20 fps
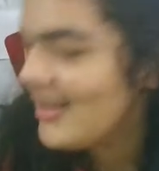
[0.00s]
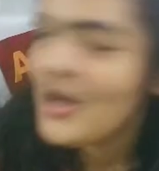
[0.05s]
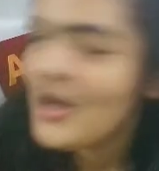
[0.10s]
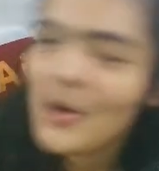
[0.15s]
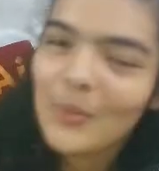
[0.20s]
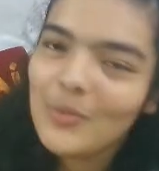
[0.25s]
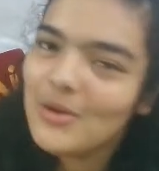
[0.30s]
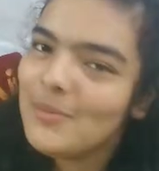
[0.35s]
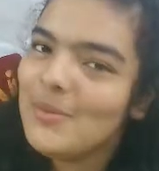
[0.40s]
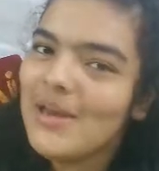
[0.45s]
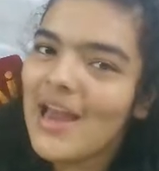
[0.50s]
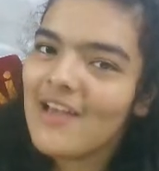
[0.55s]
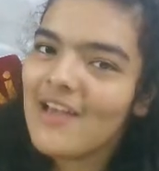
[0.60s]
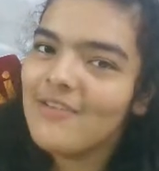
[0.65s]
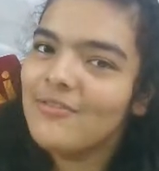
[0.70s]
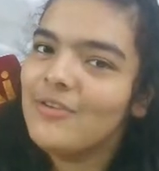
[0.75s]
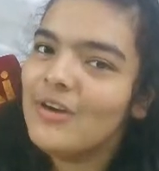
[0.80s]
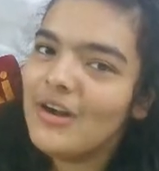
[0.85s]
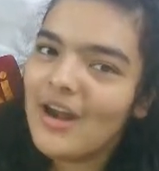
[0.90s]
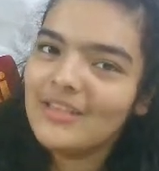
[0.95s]
We'll be live
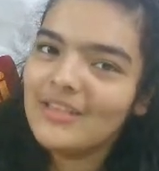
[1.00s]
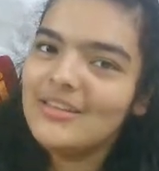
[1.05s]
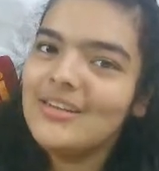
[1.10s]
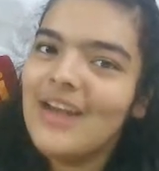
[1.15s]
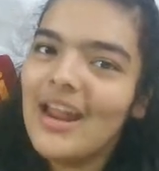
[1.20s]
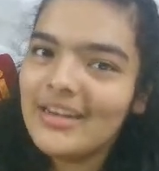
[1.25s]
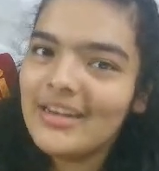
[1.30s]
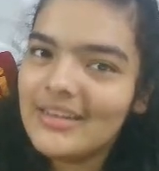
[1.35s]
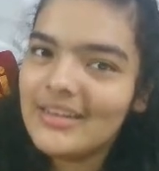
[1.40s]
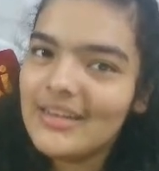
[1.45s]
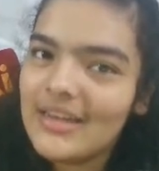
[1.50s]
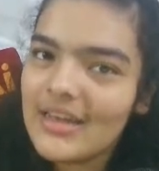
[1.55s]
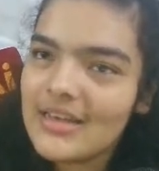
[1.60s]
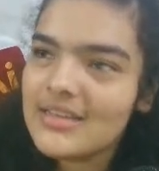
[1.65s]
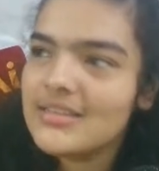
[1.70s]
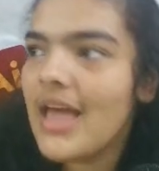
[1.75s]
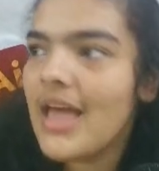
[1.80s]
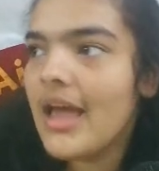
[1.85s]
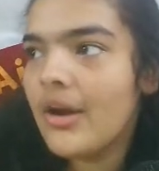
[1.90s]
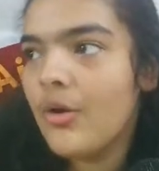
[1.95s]
for another 90
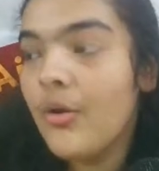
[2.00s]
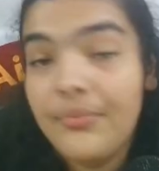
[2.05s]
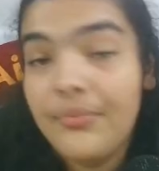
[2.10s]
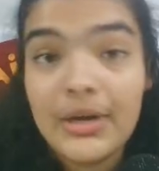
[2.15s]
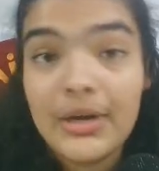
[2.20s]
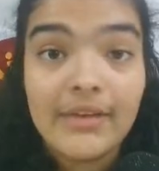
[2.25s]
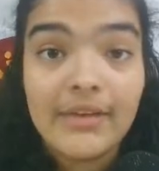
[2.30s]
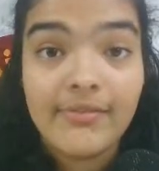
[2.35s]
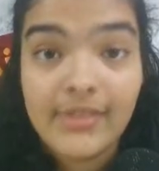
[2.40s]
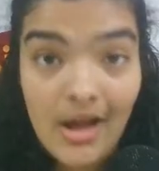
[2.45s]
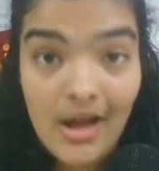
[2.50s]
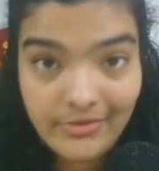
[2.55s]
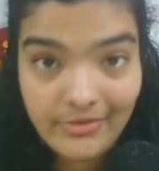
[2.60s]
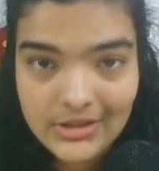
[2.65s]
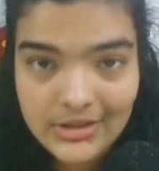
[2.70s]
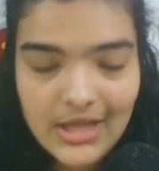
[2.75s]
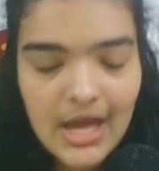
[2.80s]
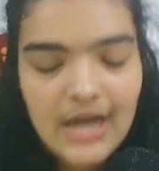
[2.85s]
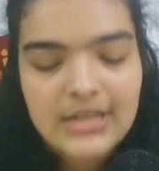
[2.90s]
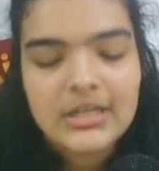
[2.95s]
days and hopefully even after
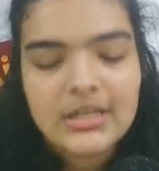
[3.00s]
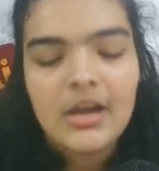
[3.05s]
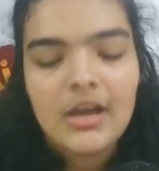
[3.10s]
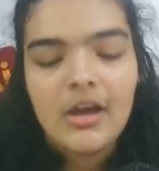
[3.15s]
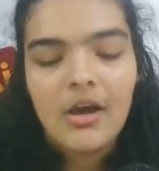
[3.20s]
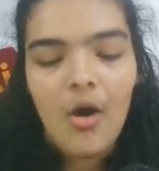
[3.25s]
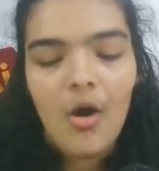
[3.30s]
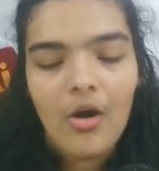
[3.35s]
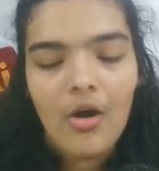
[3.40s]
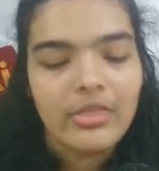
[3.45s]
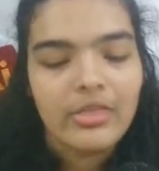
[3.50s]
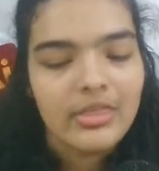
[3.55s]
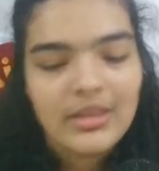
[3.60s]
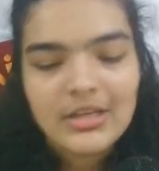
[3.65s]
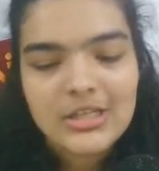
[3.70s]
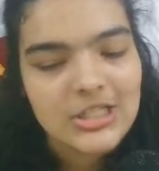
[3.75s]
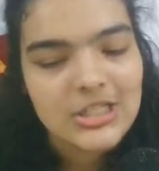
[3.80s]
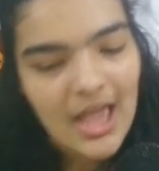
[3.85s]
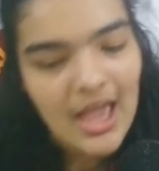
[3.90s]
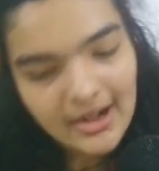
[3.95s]
that on
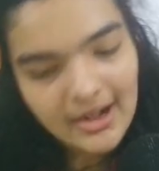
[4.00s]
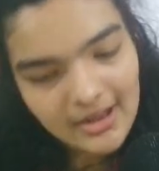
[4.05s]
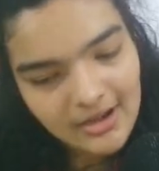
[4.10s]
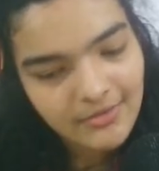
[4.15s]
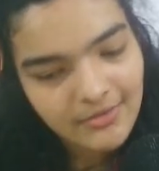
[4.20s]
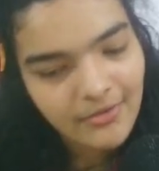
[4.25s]
this channel for